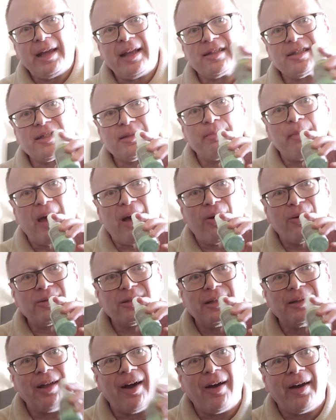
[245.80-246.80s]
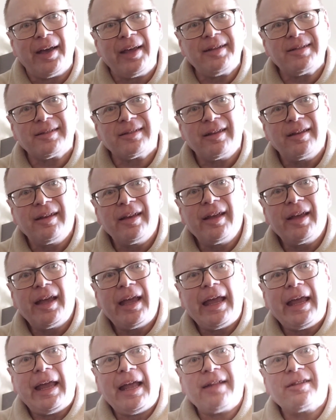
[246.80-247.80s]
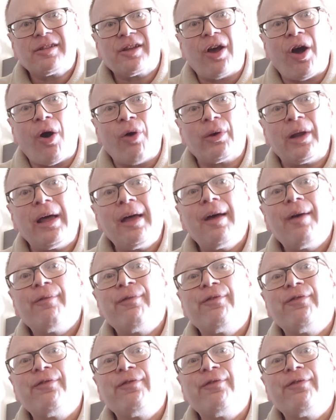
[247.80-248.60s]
It smells nice. It's called a